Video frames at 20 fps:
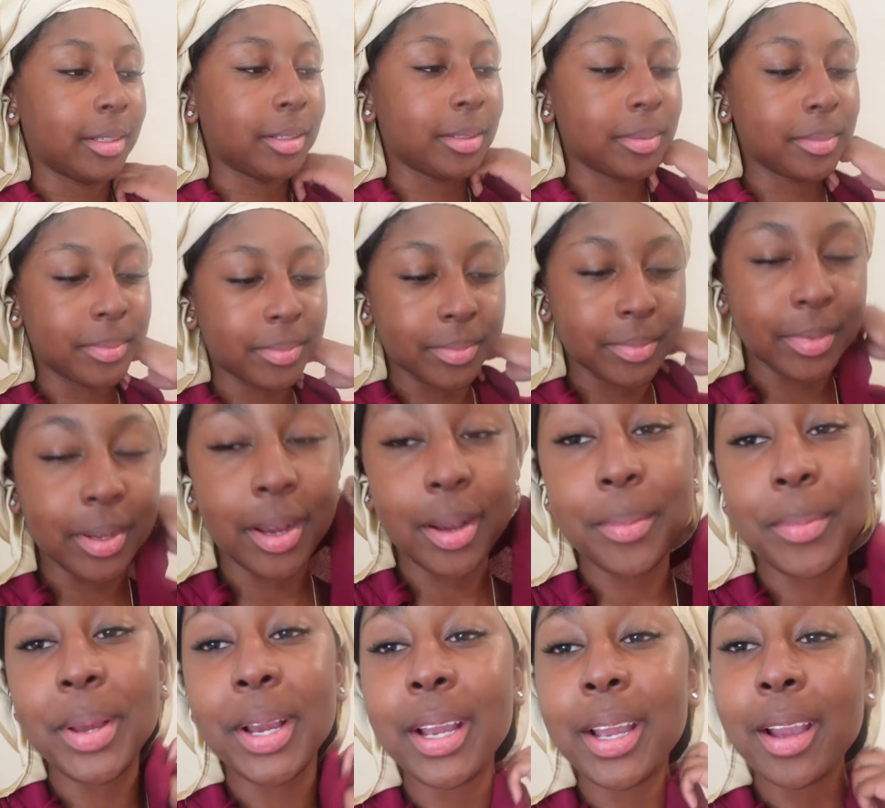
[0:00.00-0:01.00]
um, I'm
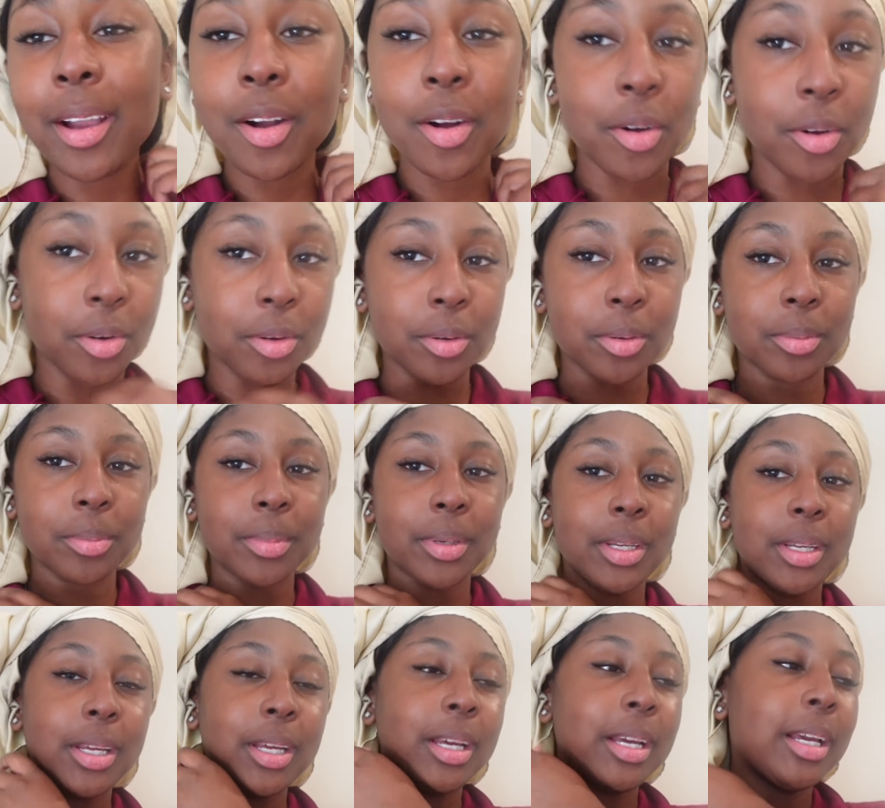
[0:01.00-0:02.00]
back at home.
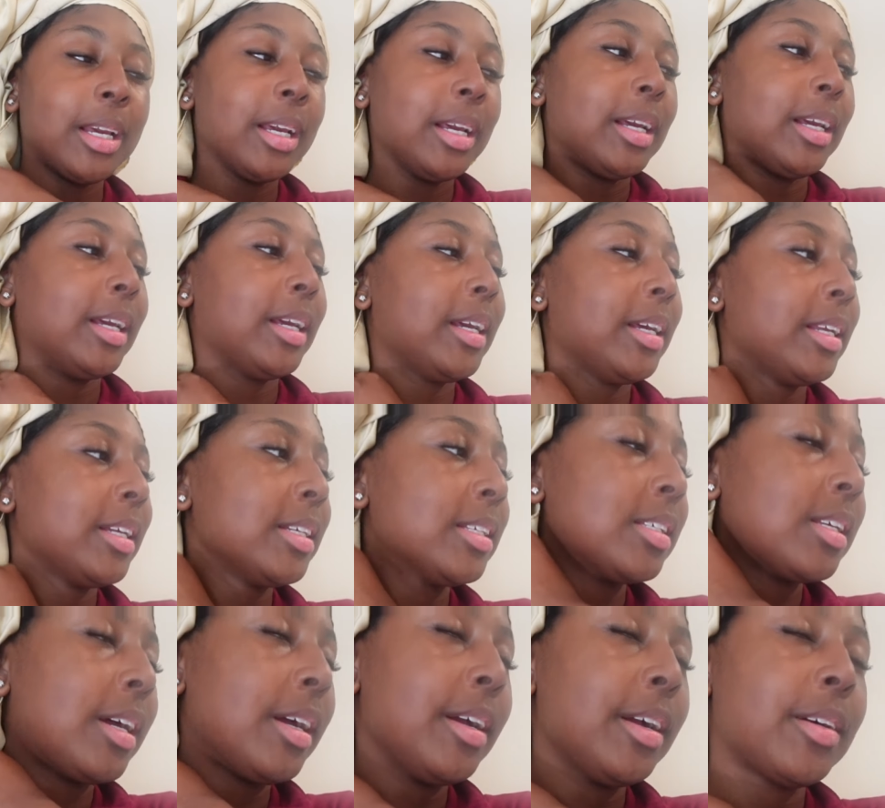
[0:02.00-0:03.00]
It is
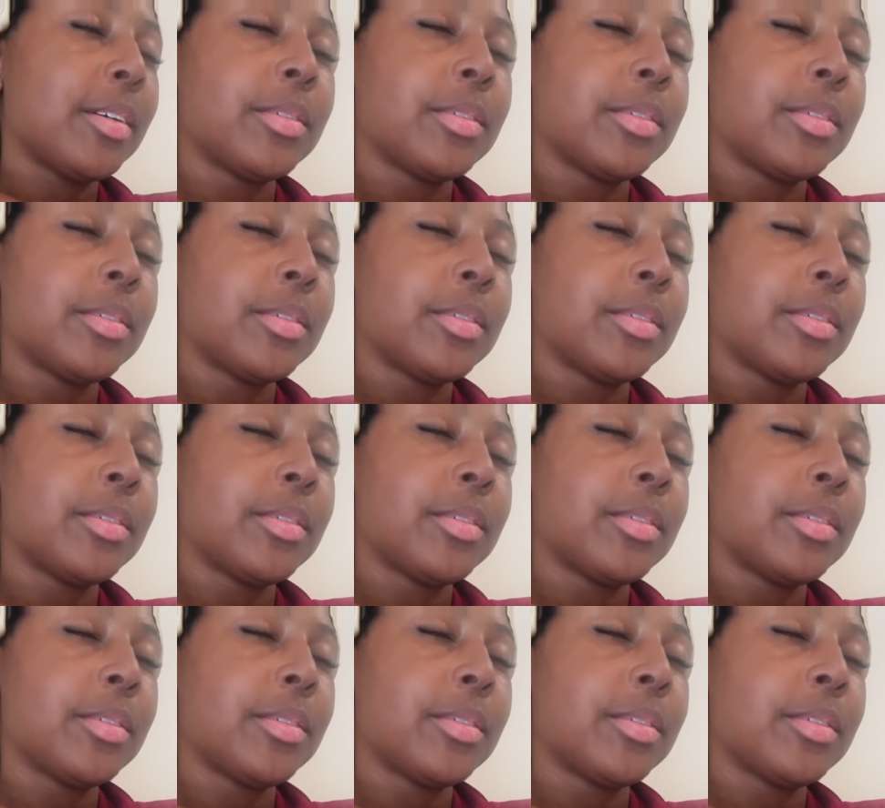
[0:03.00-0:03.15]
like